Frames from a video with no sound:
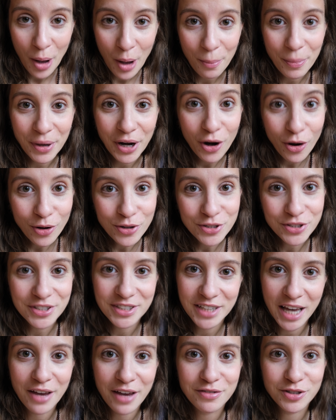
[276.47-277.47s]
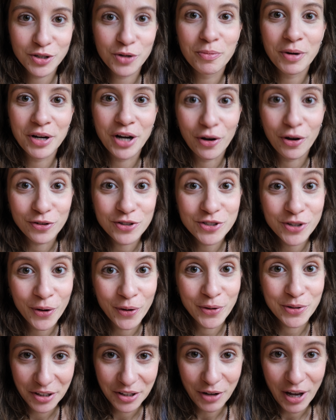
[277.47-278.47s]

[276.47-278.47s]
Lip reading: but it also saves you money on tolls.